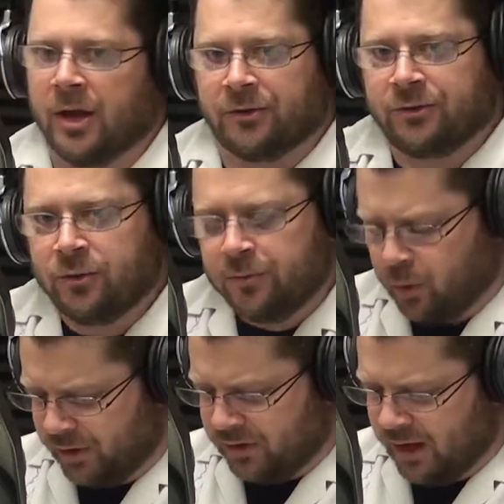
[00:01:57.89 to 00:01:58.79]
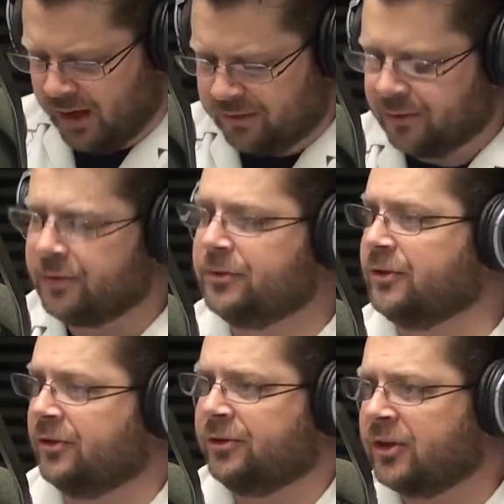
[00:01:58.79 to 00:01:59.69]
a 2.9 to
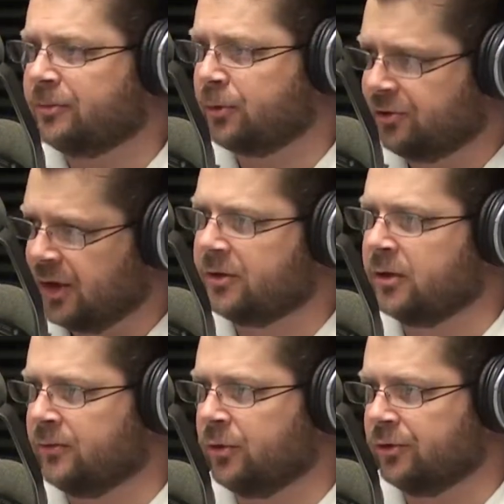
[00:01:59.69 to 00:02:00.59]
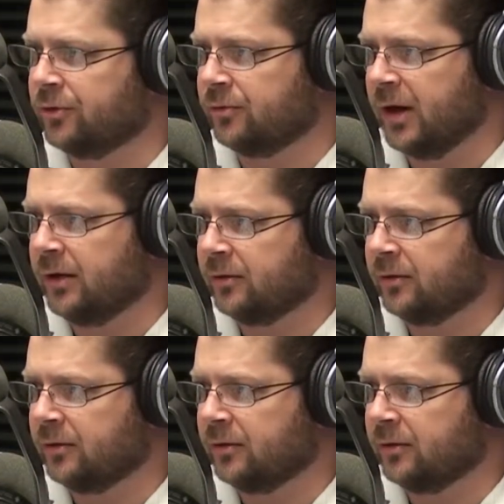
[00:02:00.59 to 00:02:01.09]
6% conversion rate,